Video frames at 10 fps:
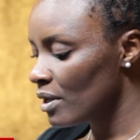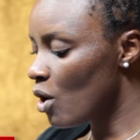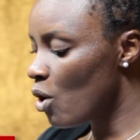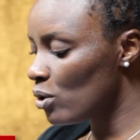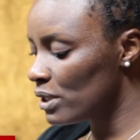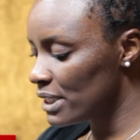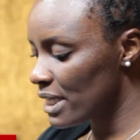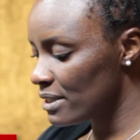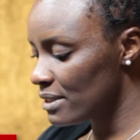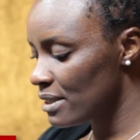
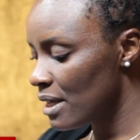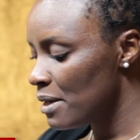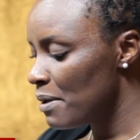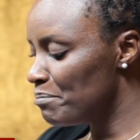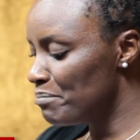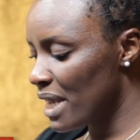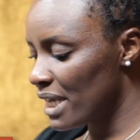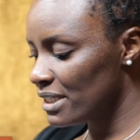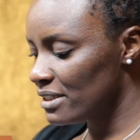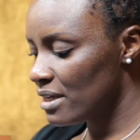Holiness
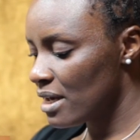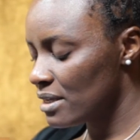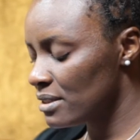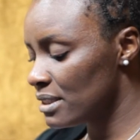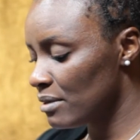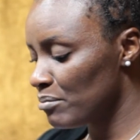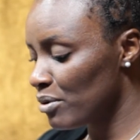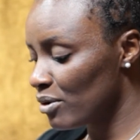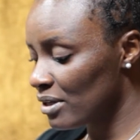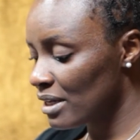Made
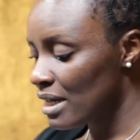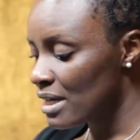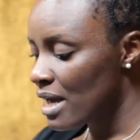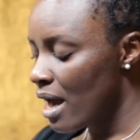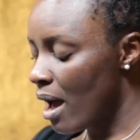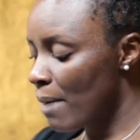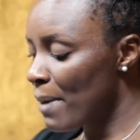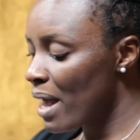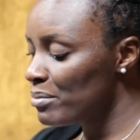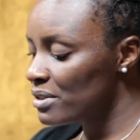Simple. Our
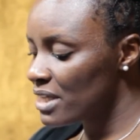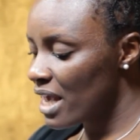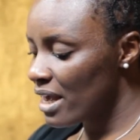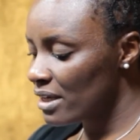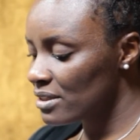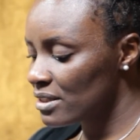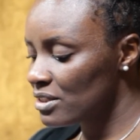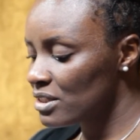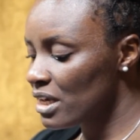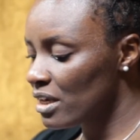Bible text
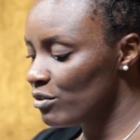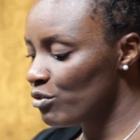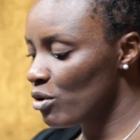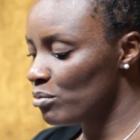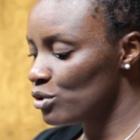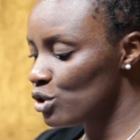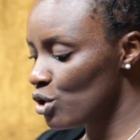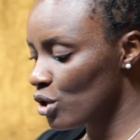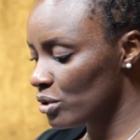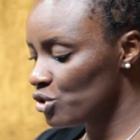is taken from
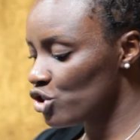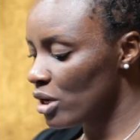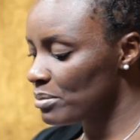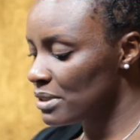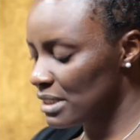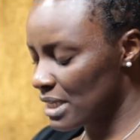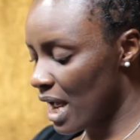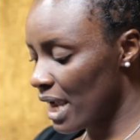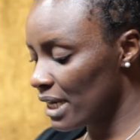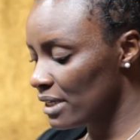Luke chapter
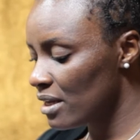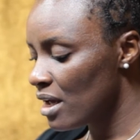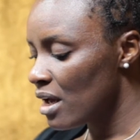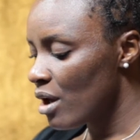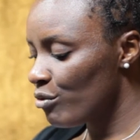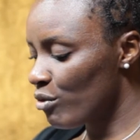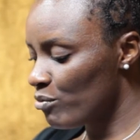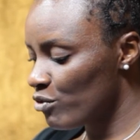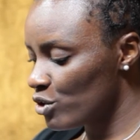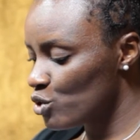9, from
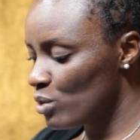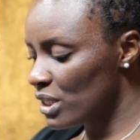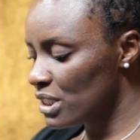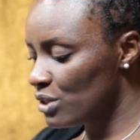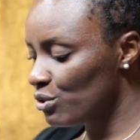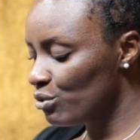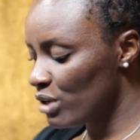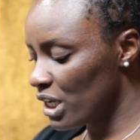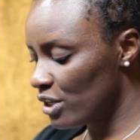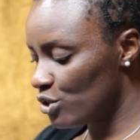verse
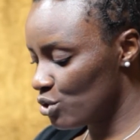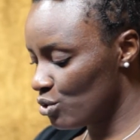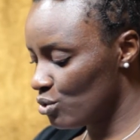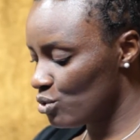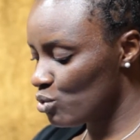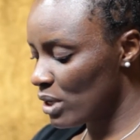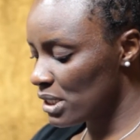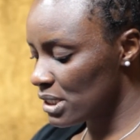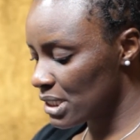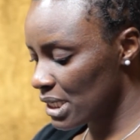23 to
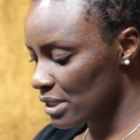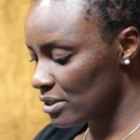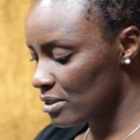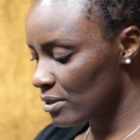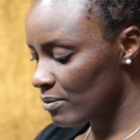26.